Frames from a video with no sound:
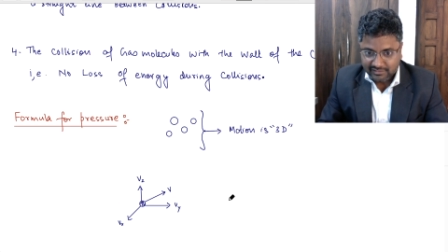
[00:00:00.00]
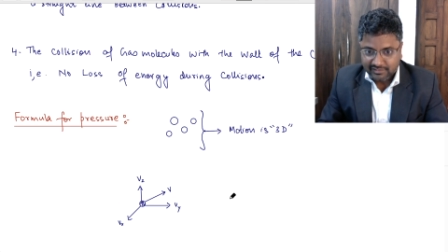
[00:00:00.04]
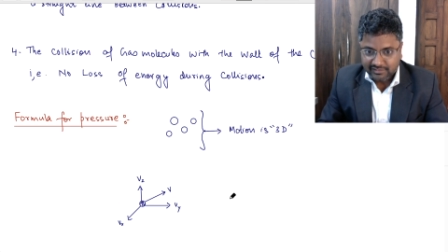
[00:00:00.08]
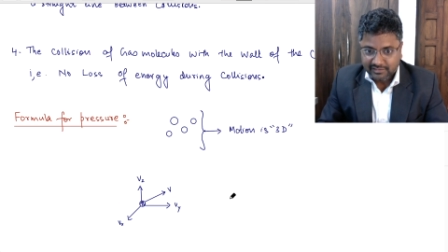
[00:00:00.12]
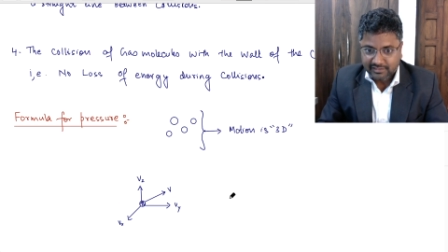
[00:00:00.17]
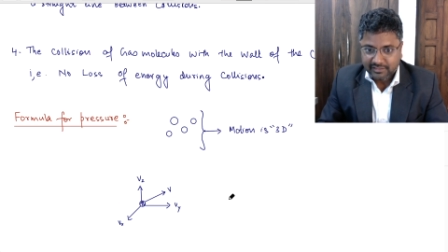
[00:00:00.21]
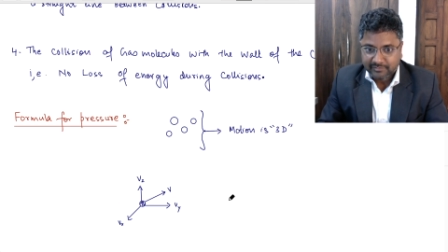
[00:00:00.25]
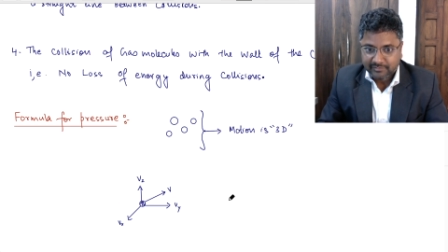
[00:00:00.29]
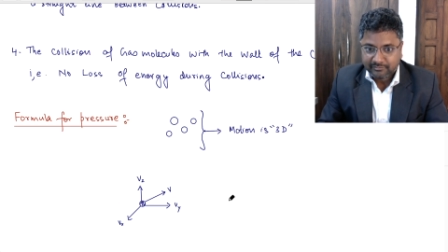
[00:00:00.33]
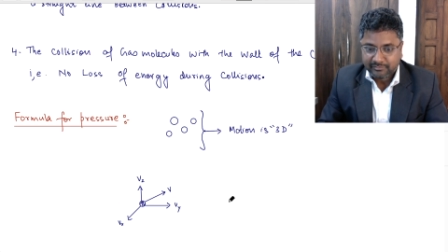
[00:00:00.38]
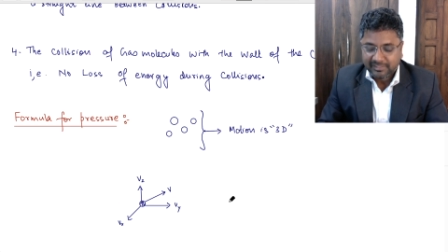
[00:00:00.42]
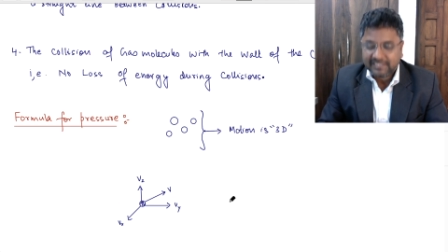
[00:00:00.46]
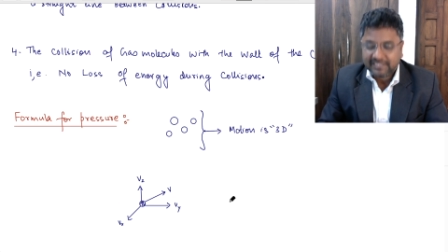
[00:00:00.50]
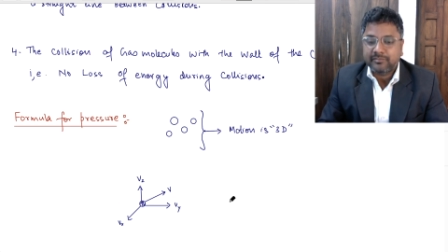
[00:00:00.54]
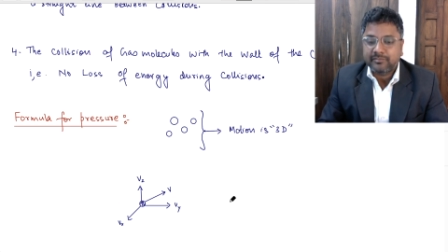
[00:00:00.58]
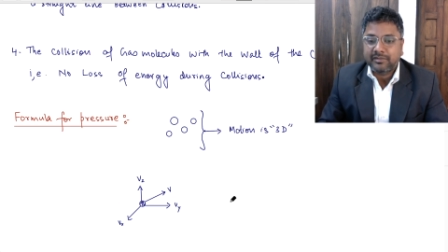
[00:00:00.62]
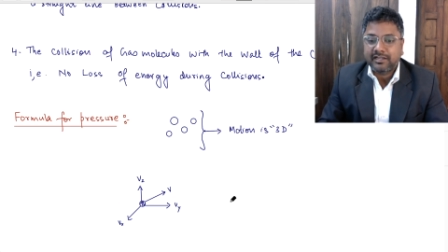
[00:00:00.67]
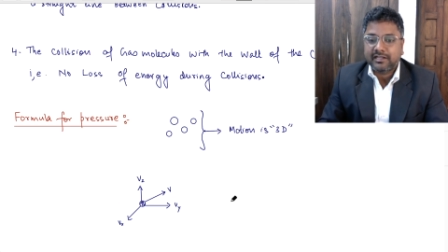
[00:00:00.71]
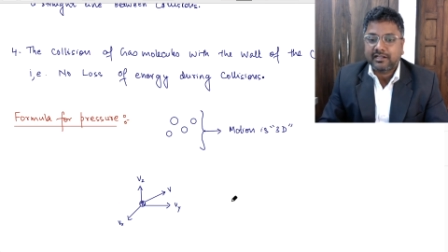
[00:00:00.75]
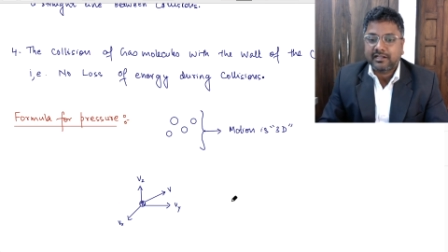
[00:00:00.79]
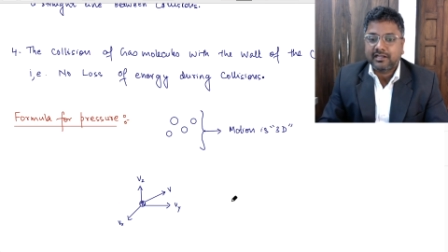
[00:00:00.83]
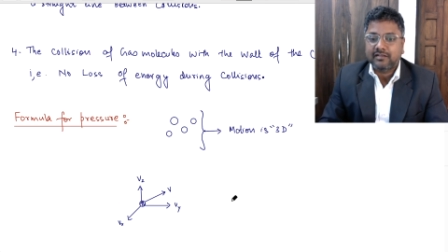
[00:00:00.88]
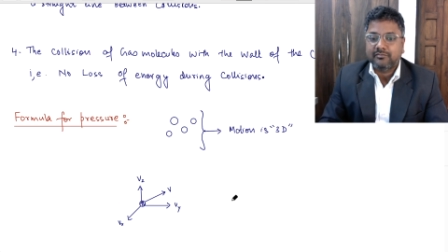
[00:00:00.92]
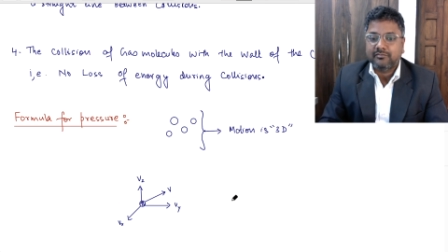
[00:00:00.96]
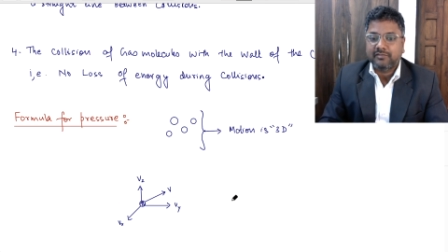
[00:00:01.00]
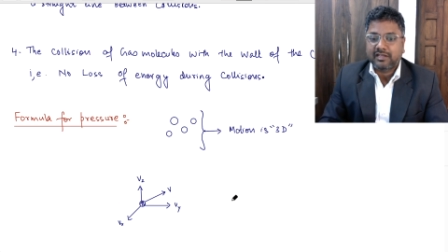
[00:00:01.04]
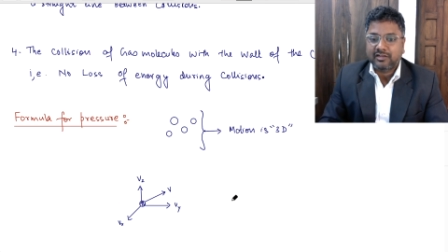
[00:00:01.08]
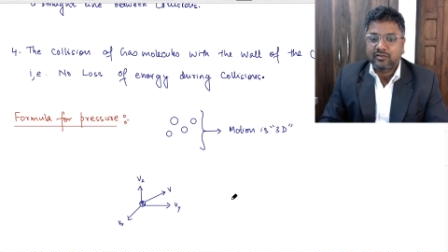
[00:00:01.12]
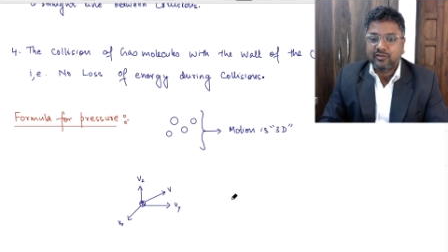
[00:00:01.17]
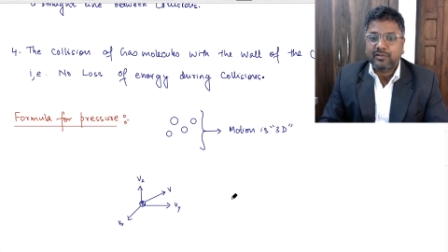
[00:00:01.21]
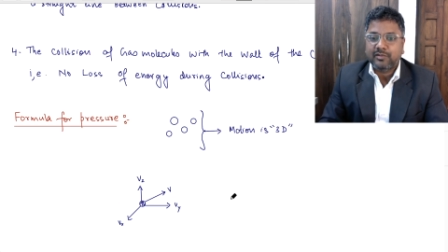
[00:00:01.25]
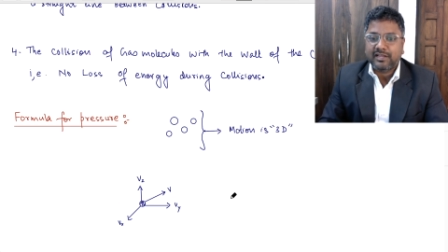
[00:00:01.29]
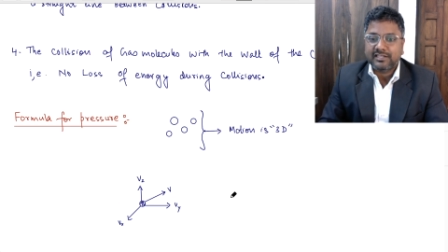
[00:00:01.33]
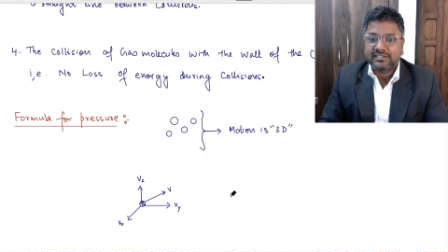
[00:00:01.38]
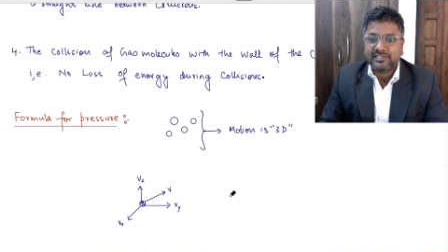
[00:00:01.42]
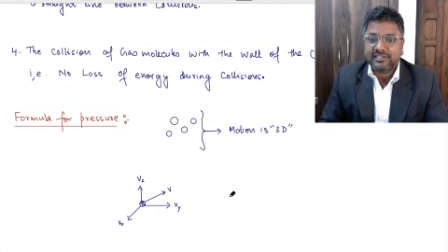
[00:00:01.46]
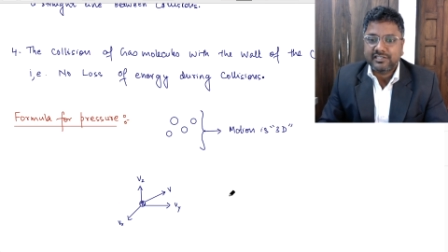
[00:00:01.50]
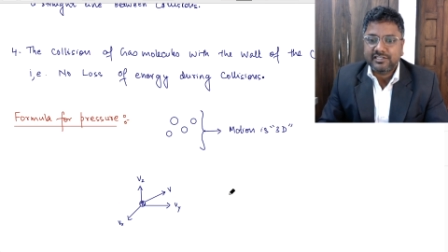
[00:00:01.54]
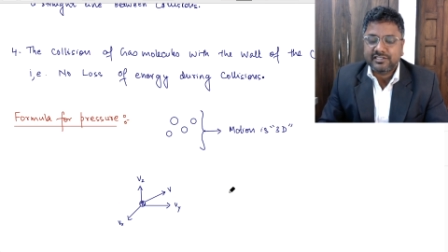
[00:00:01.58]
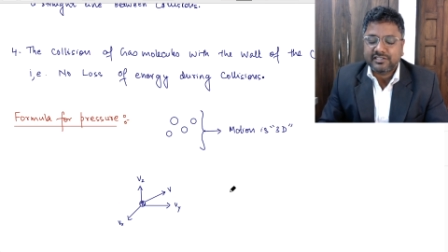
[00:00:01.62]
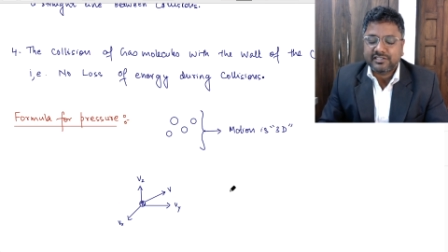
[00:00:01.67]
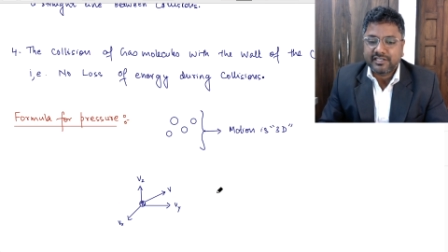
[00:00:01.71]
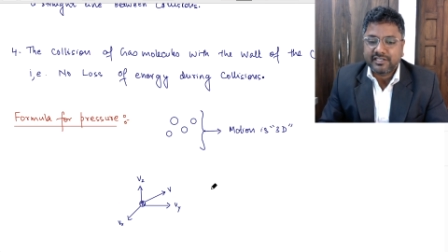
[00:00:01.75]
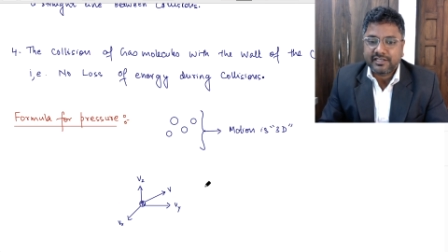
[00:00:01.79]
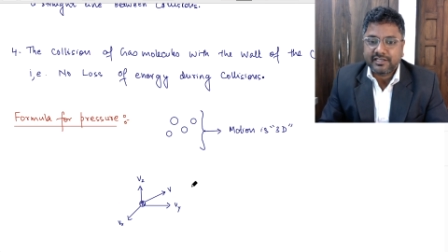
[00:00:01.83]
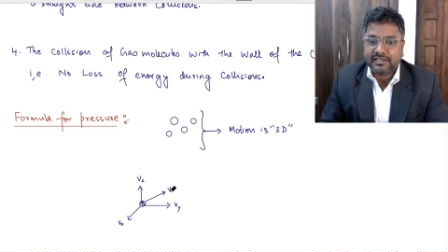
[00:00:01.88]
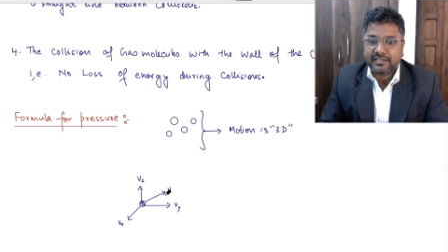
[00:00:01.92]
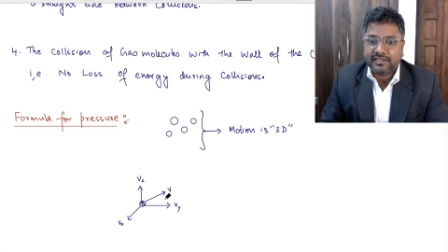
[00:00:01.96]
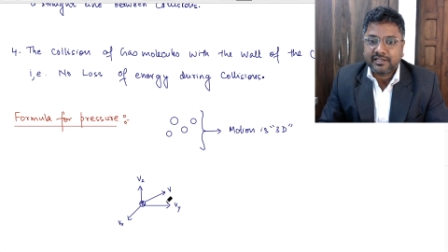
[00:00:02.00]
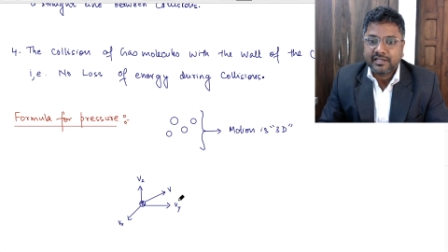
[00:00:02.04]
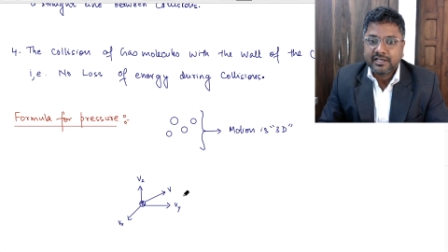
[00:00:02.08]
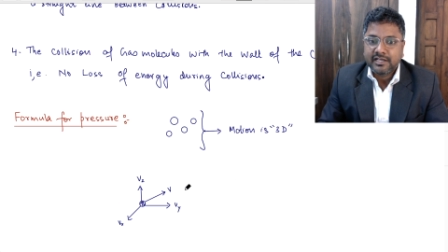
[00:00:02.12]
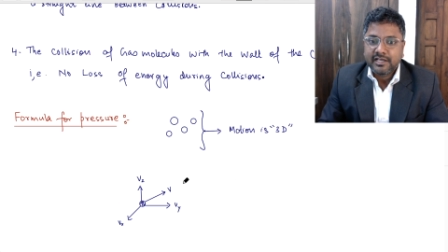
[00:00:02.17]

mathematical manipulation is there.